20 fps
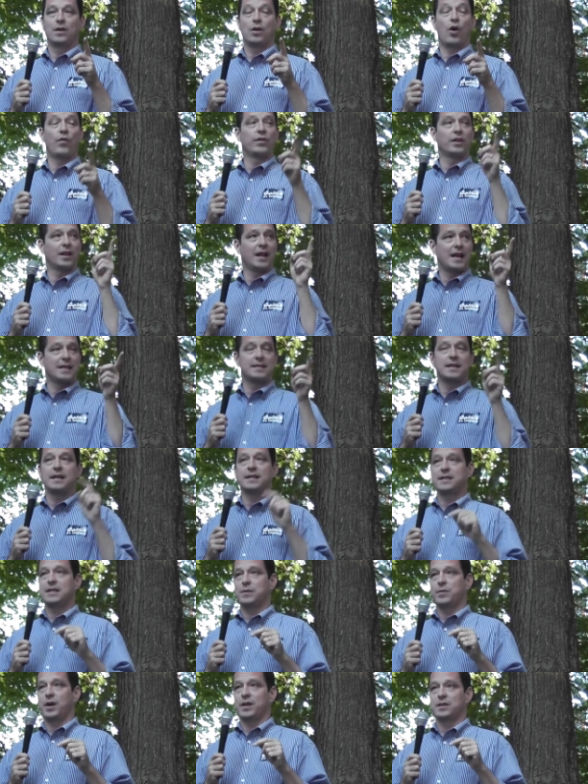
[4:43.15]
over the last
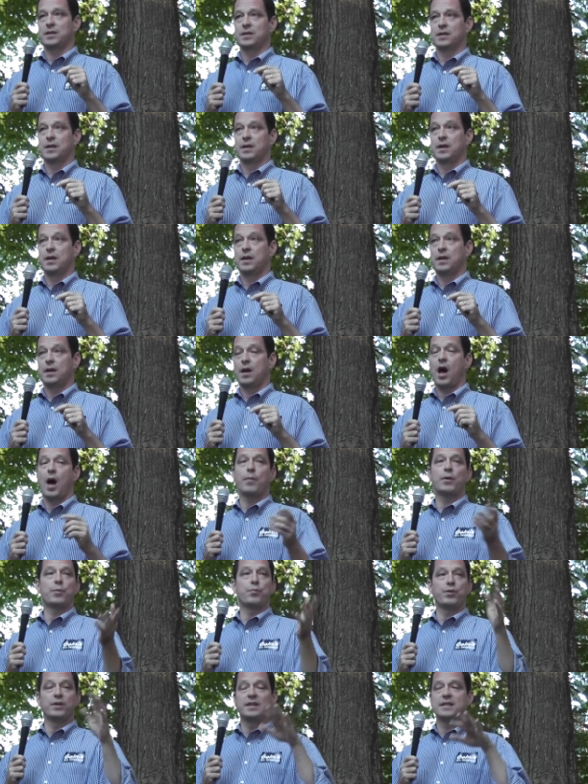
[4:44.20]
eighteen months. Now, I'm
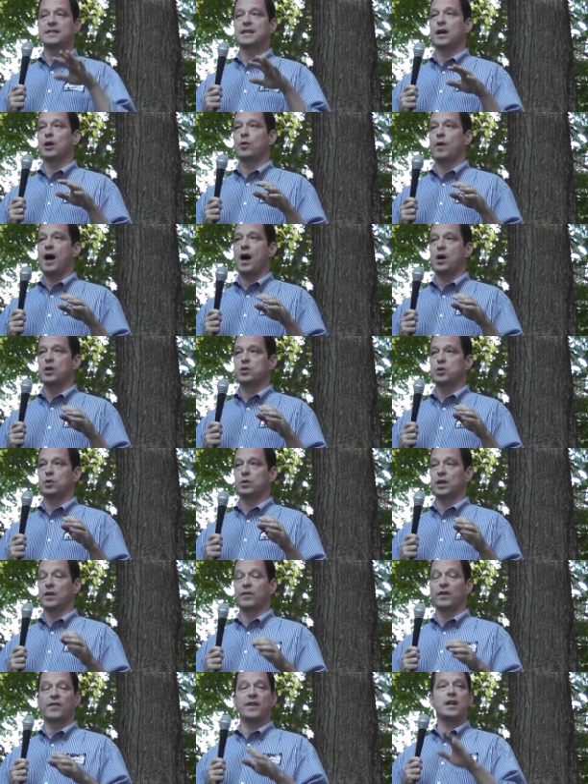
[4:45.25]
going to bring this down to a household
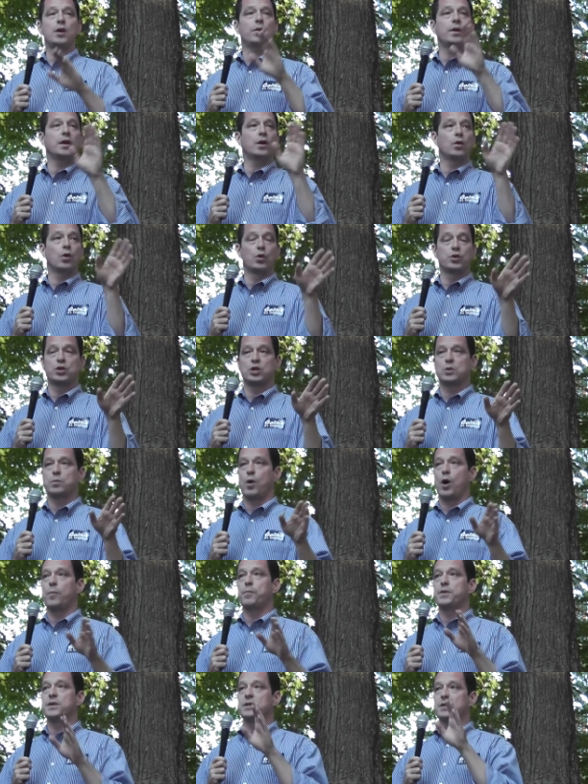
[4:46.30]
level. If anyone here owns a
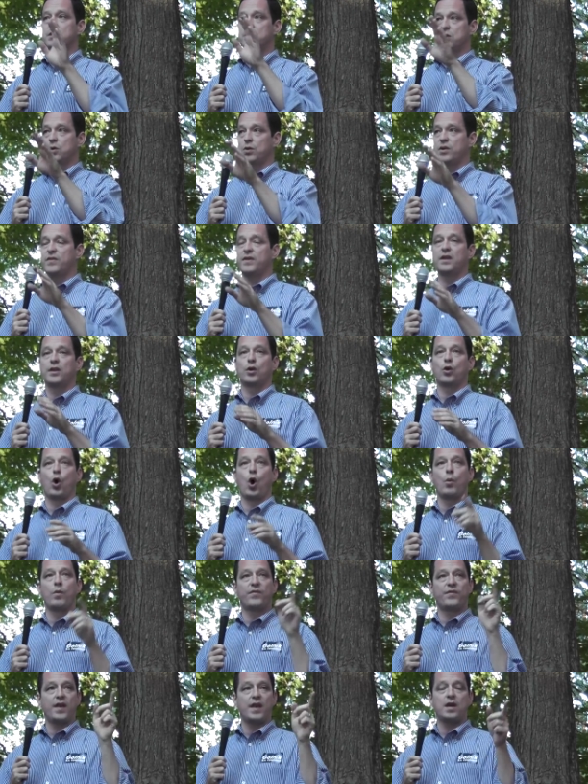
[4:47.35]
small business or even in their
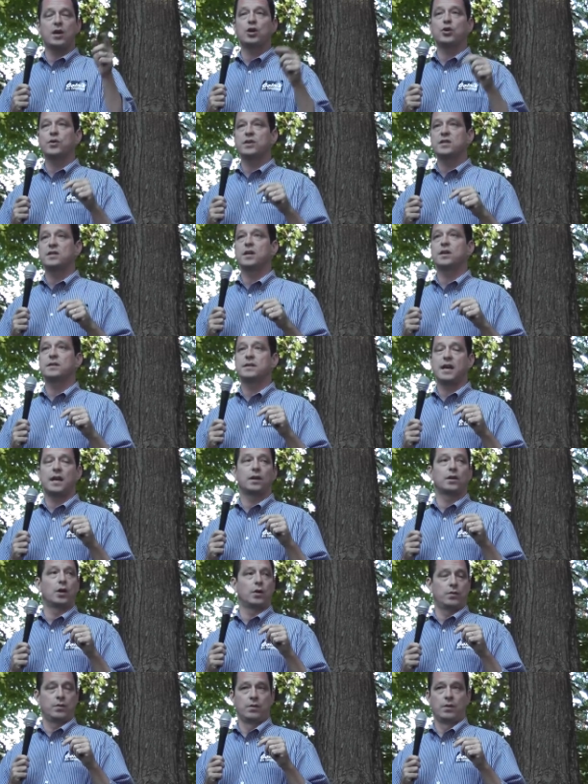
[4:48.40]
home, if they increase their debt
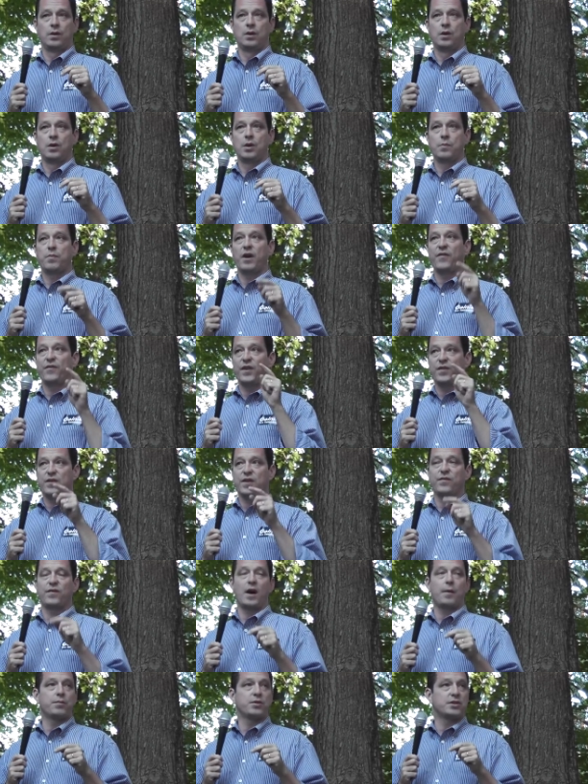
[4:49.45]
load by
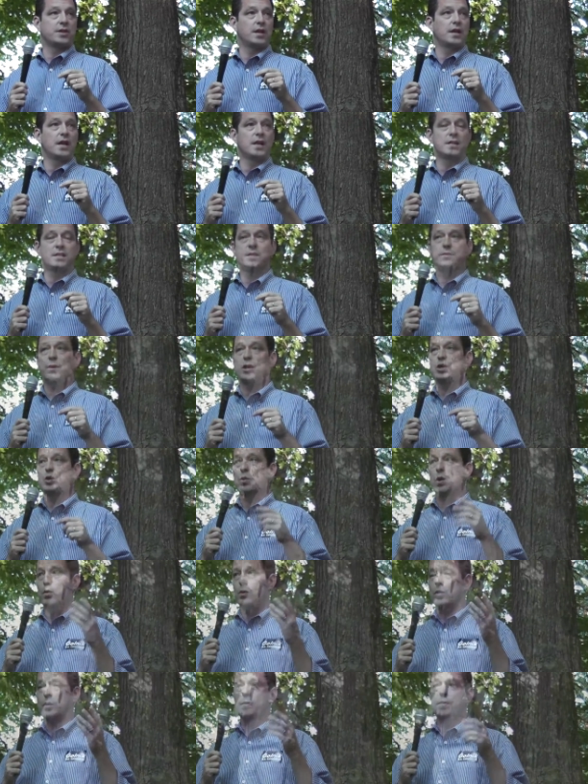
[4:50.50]
fifty-five percent in eighteen months,
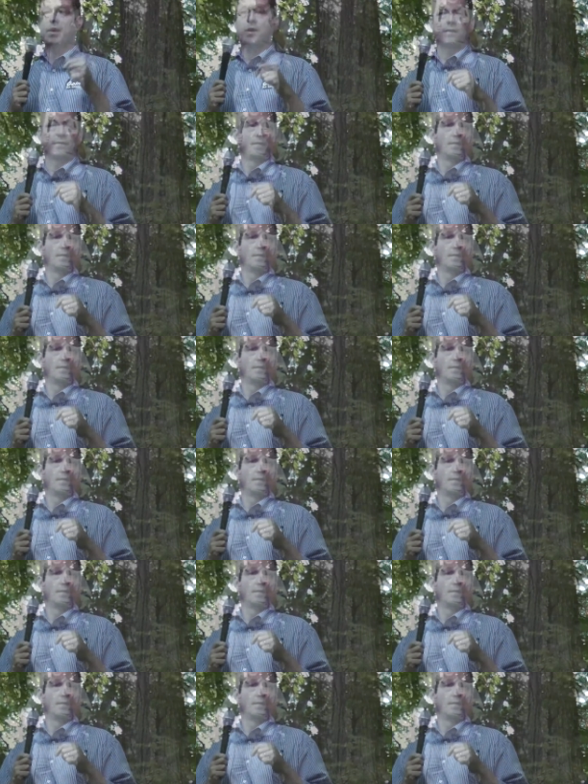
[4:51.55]
where would we be?